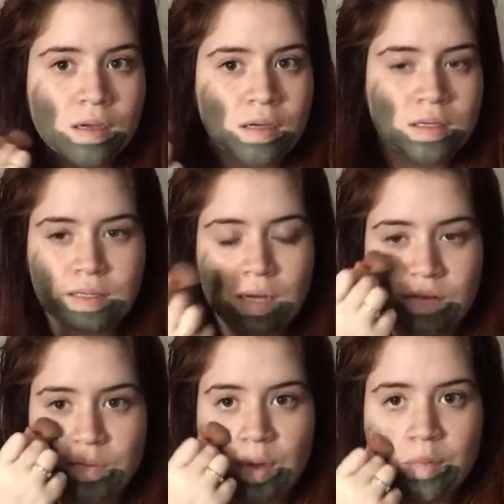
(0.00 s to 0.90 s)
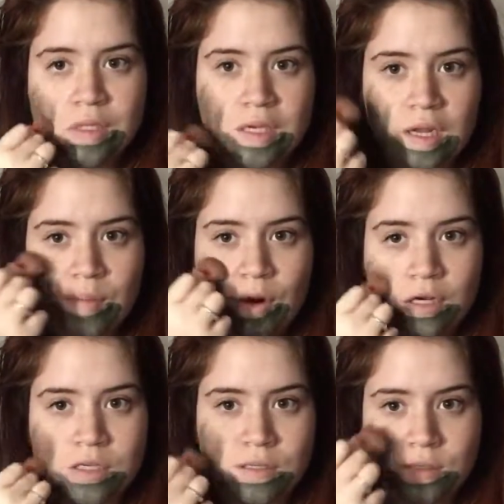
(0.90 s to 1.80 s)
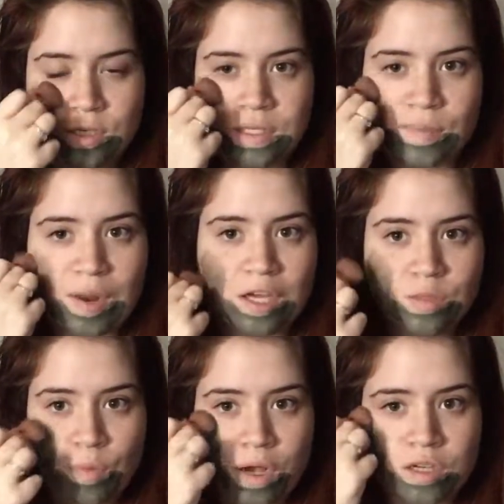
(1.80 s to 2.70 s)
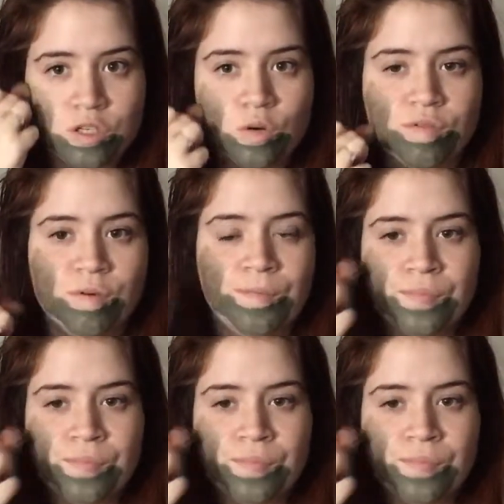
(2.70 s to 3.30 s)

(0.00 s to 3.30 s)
It doesn't have to be a particular brush. This is just a blush brush or